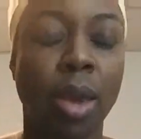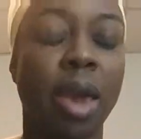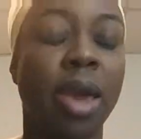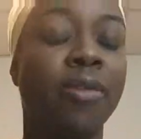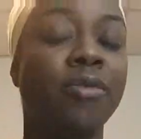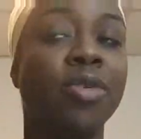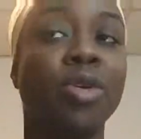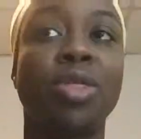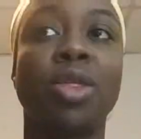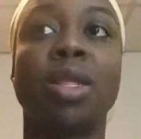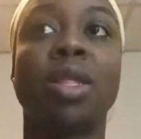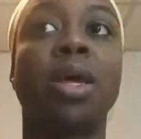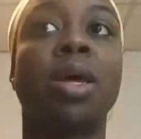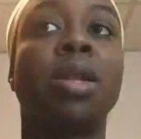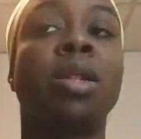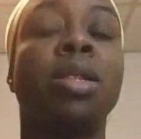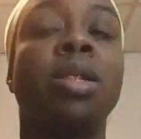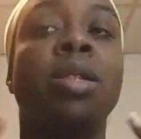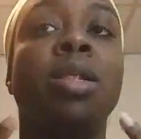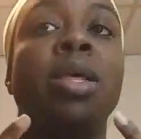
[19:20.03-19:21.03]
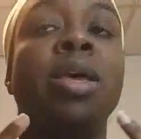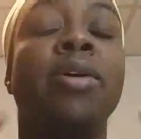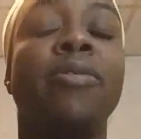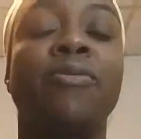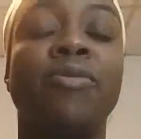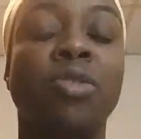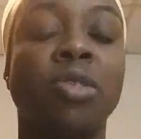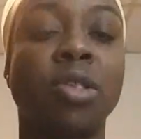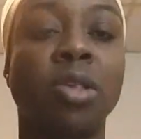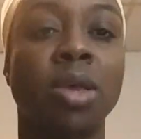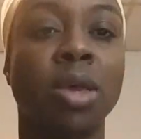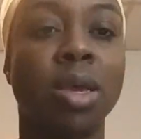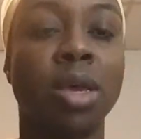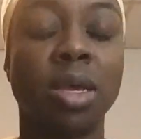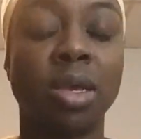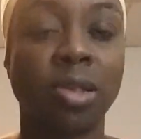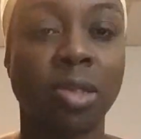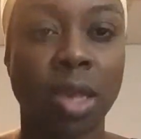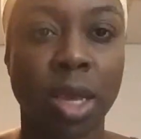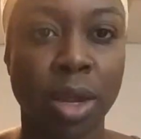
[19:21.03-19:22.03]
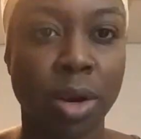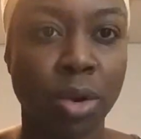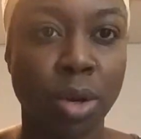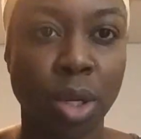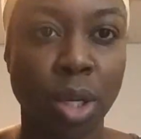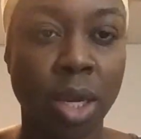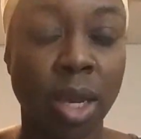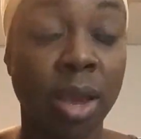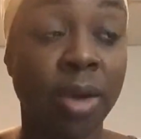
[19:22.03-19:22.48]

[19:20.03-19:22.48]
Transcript: Everything that lives is energy.